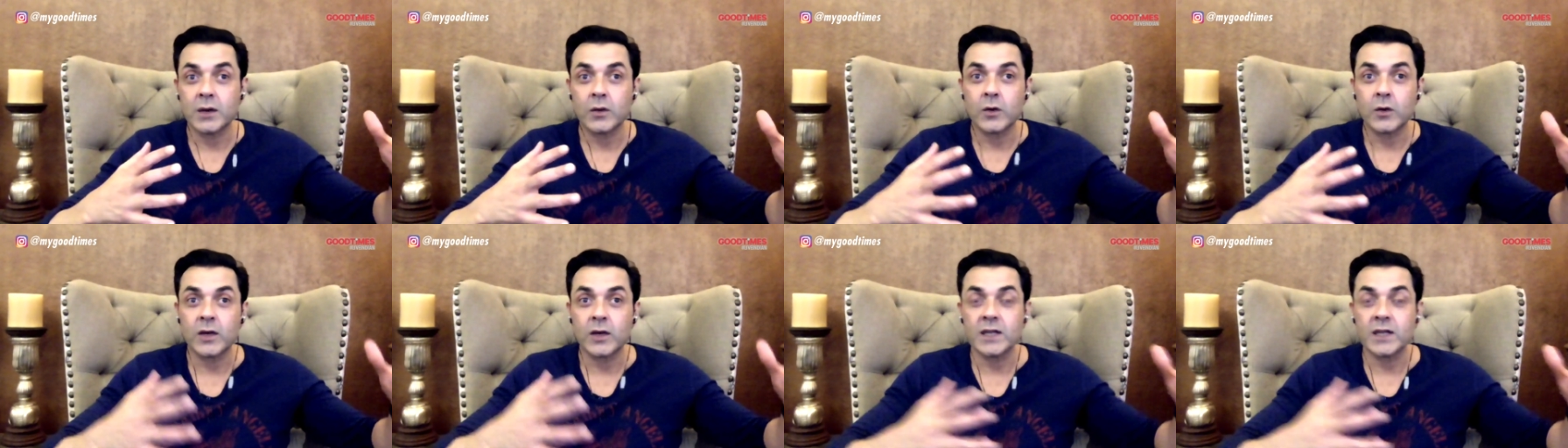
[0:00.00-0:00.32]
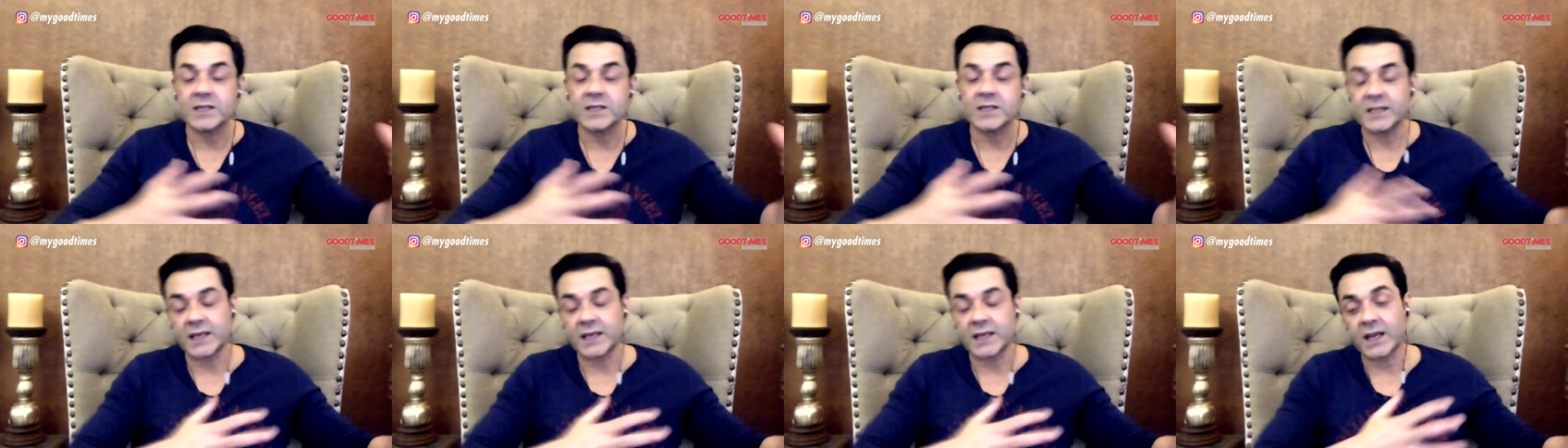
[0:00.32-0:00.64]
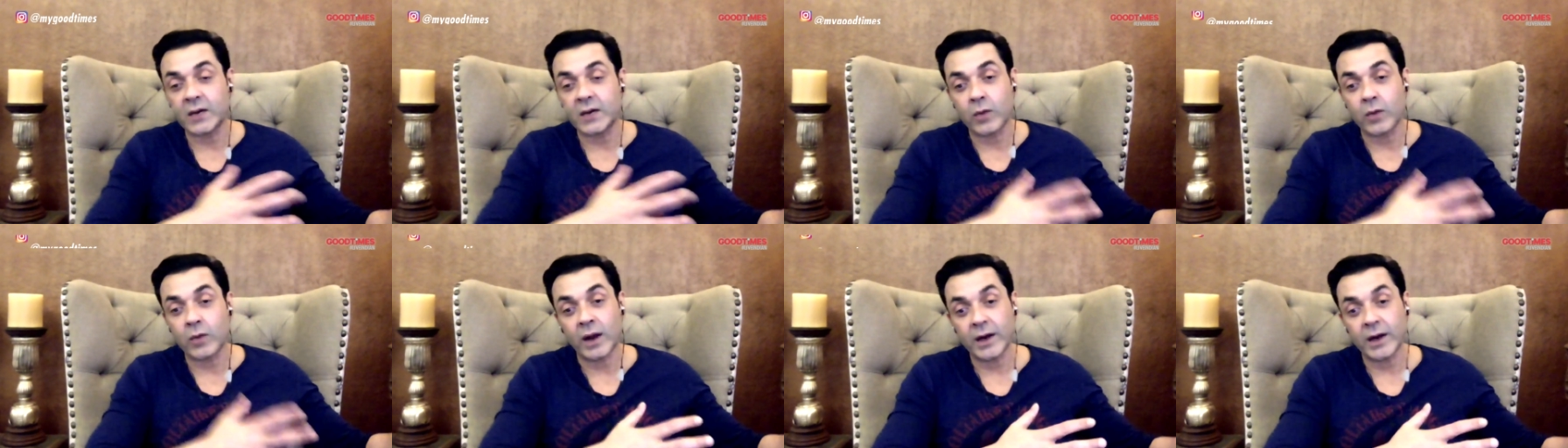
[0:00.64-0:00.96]
could easily take
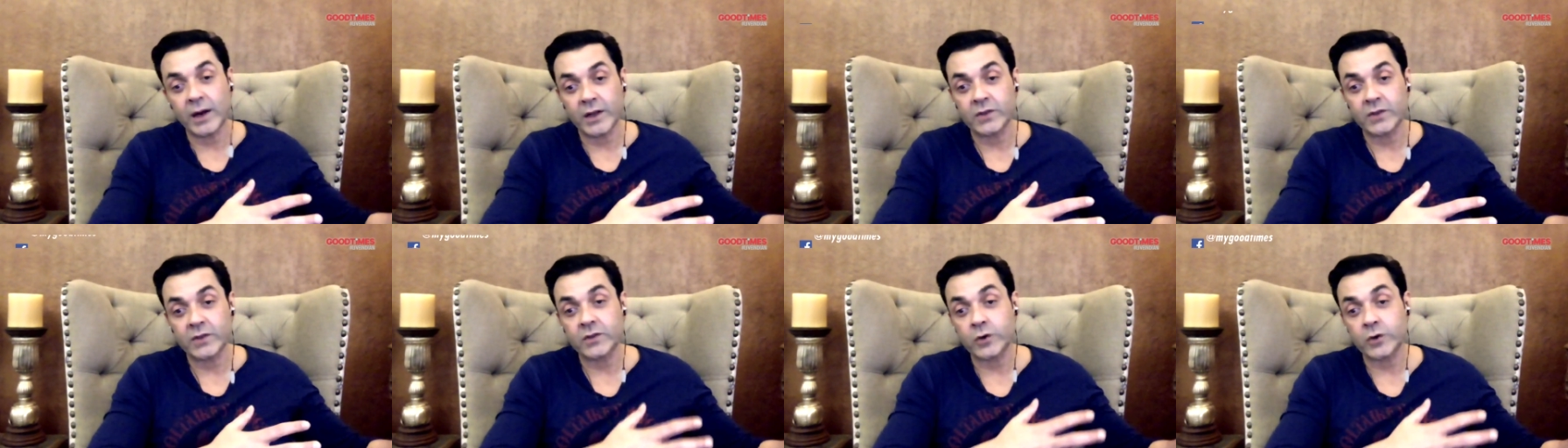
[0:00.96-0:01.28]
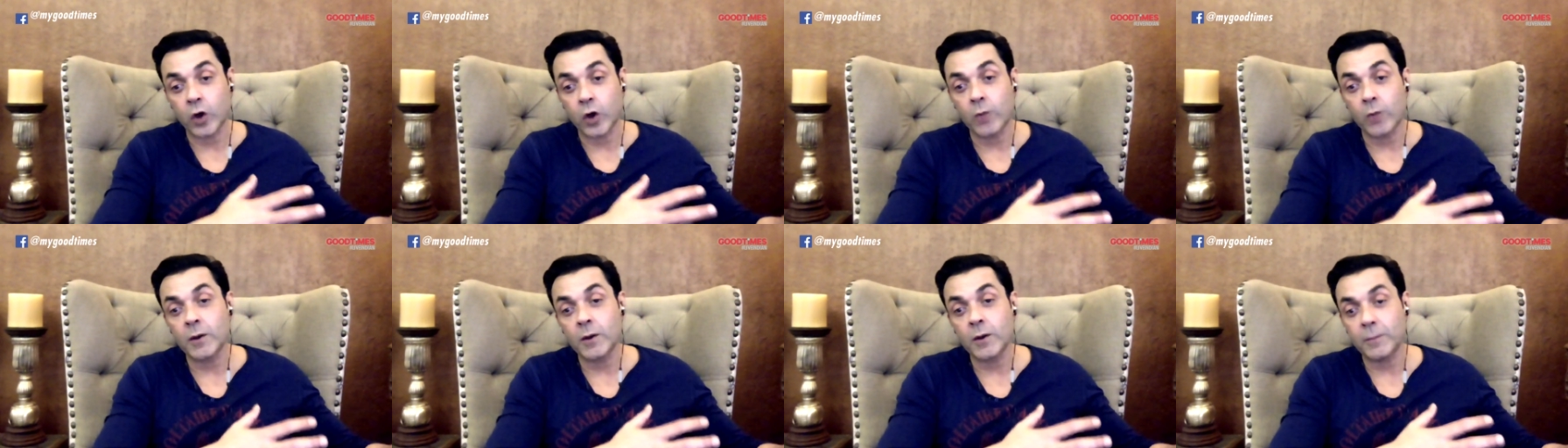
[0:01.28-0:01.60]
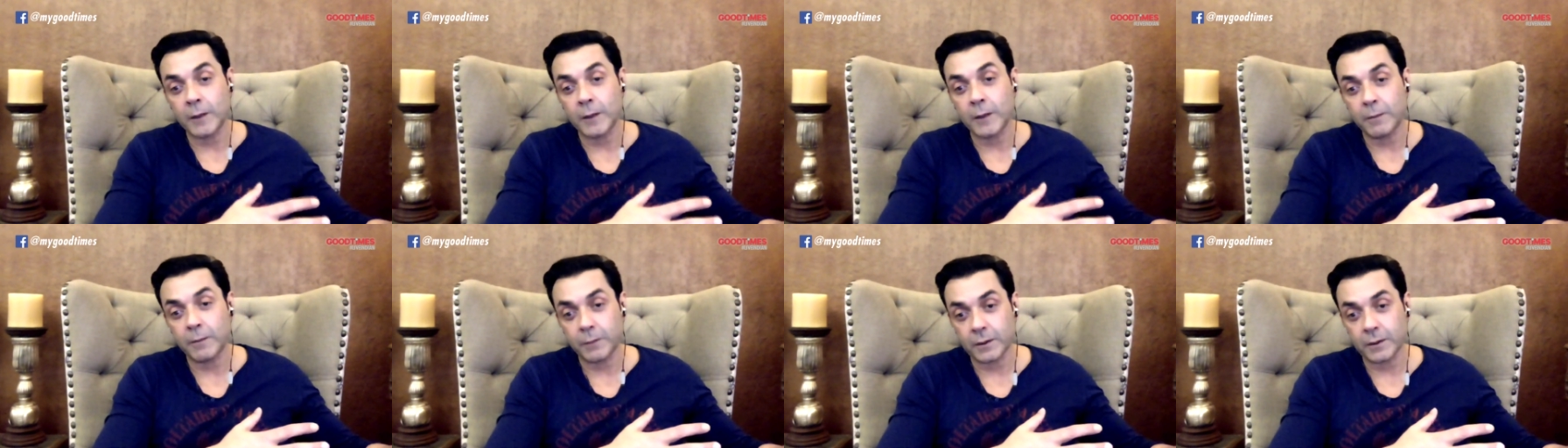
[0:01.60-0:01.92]
advantage of the normal
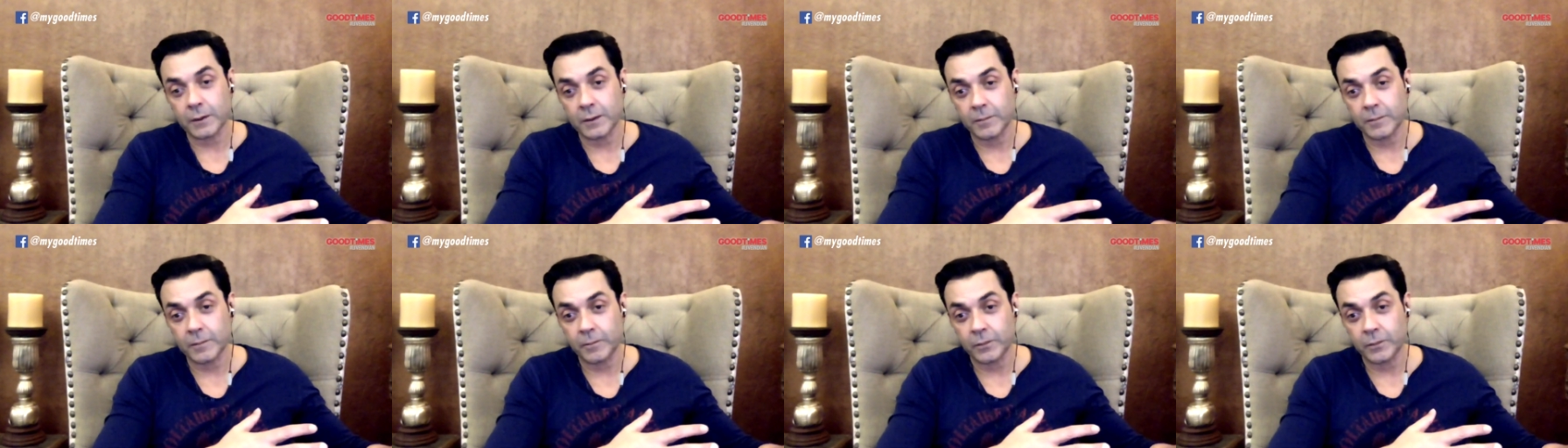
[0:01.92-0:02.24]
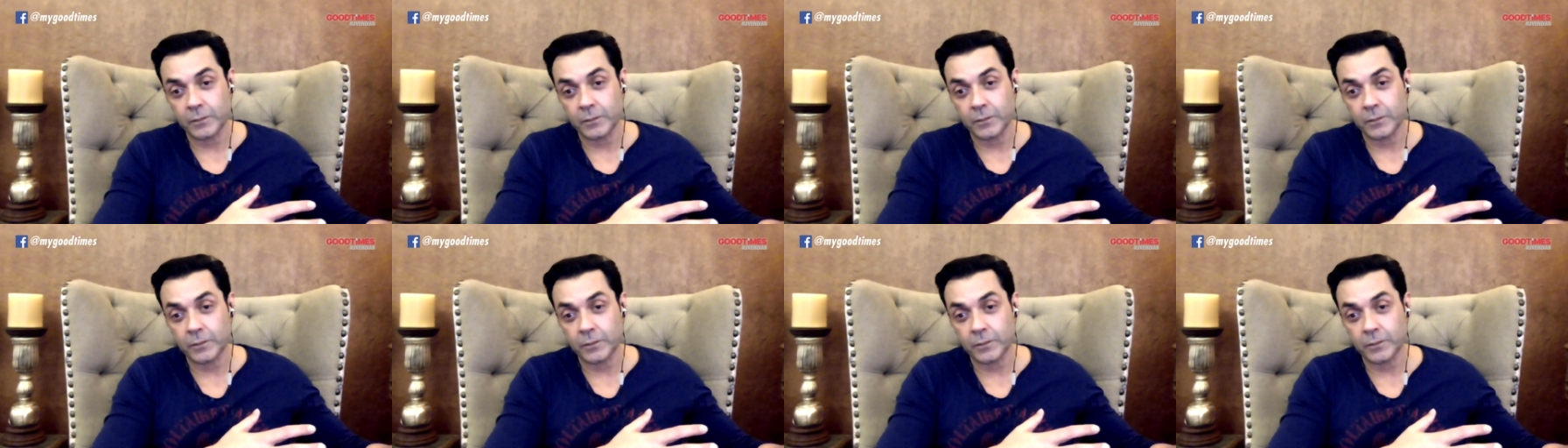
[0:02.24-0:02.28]
people.